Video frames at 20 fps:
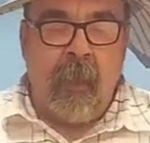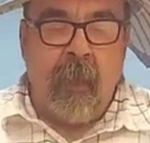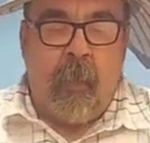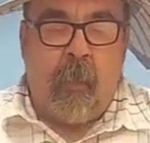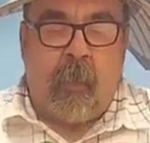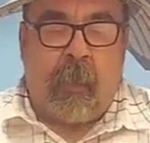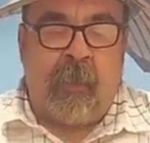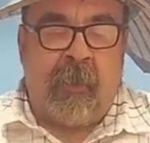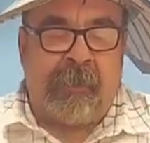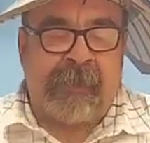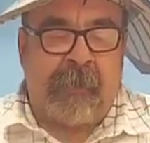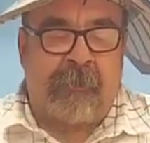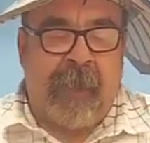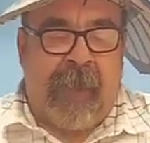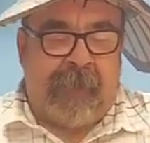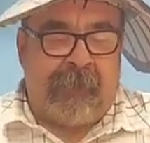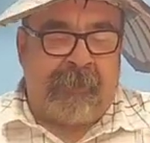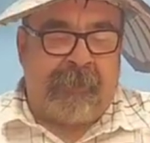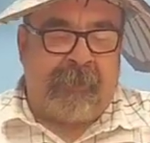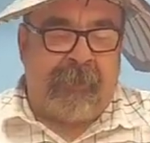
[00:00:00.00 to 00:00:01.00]
Where it looks the
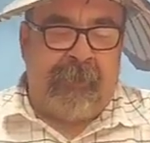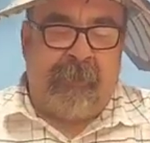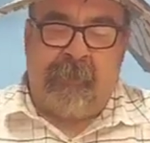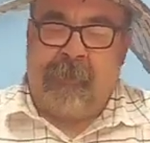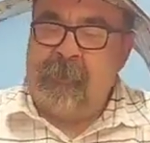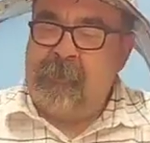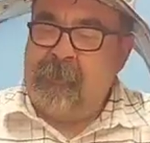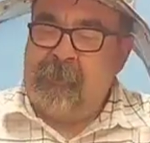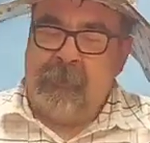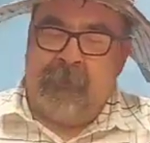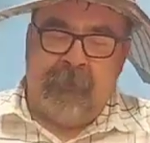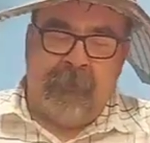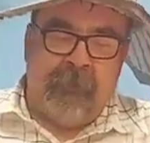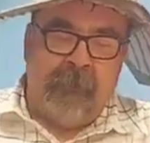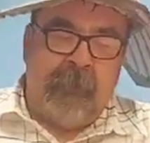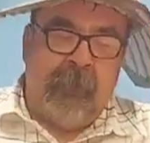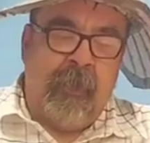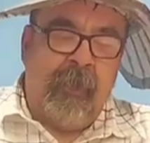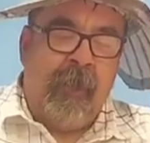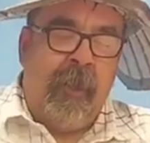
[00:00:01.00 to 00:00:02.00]
best.
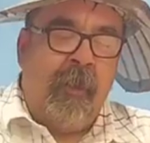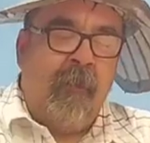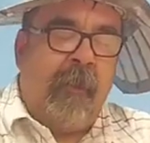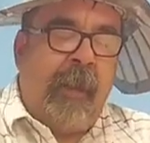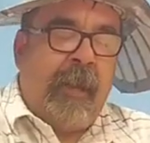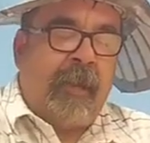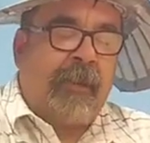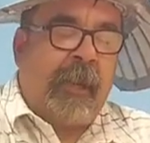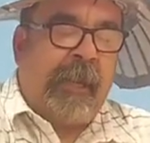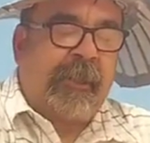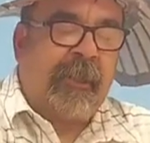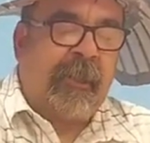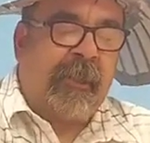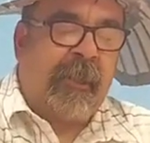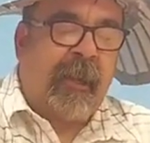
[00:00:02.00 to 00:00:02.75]
When it changes